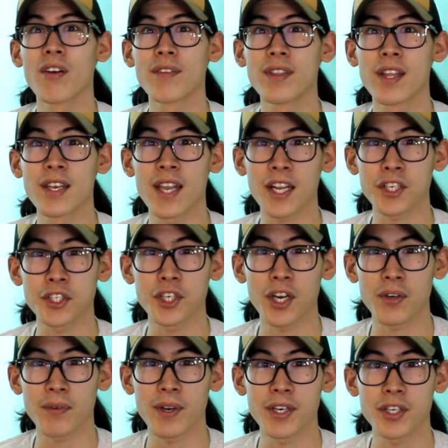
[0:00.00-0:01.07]
the next
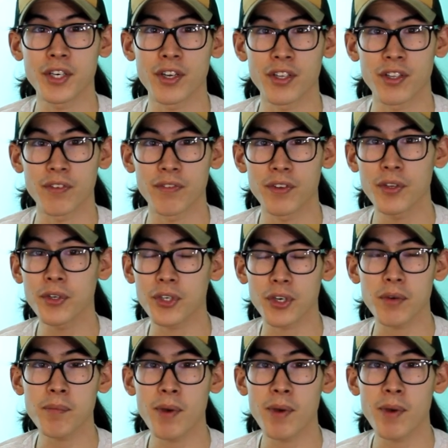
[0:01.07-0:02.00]
generation in the future.